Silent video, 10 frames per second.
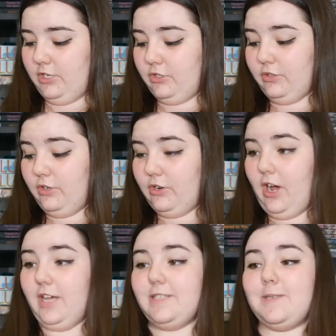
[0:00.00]
Julie
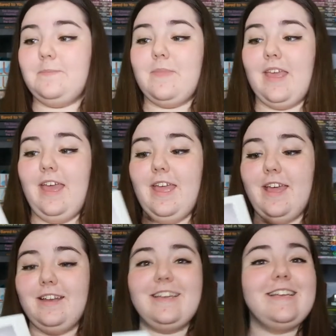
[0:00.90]
Cross.
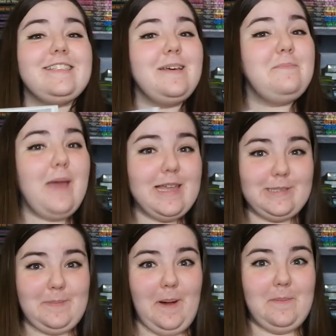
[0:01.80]
And it's a
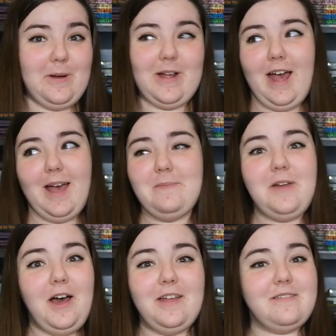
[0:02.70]
baseball book. I'm
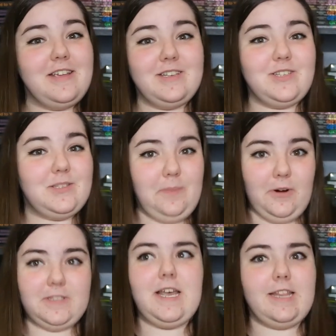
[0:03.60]
not into
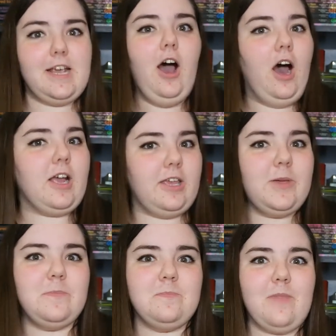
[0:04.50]
sports. I like
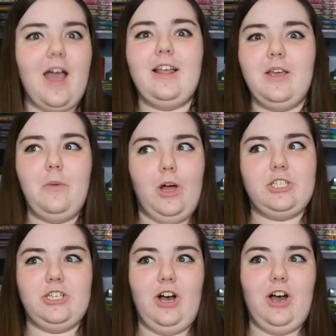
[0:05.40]
hockey. I like
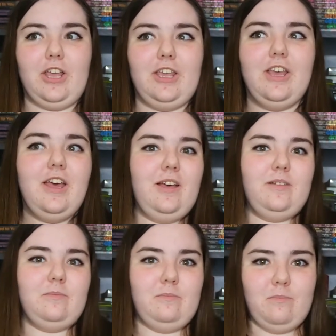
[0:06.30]
watching hockey.
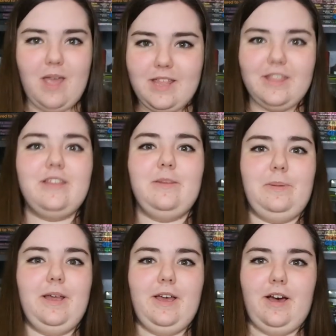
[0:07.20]
Mainly the
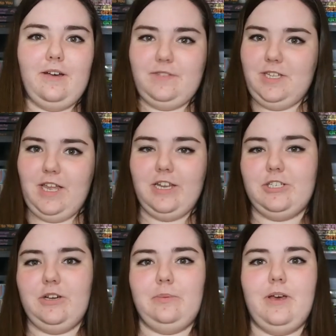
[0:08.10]
playoffs, the
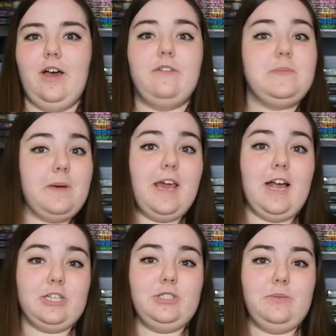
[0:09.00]
NHL playoffs, but I
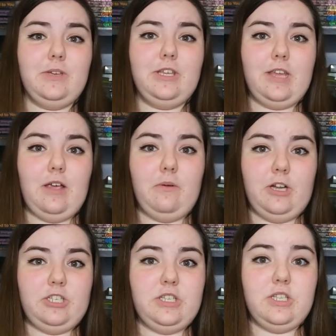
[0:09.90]
actually really like
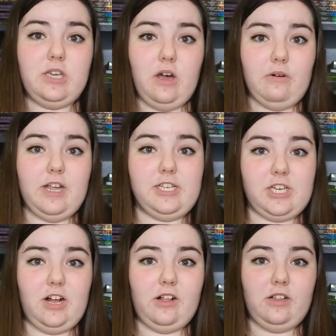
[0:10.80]
watching the
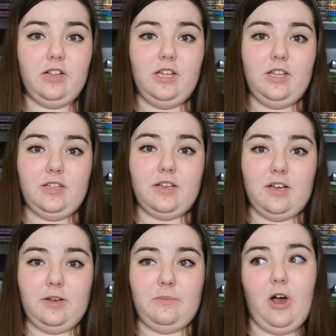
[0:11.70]
OHL
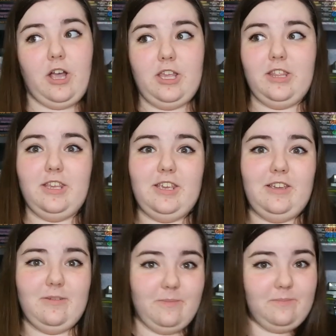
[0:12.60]
Hockey League.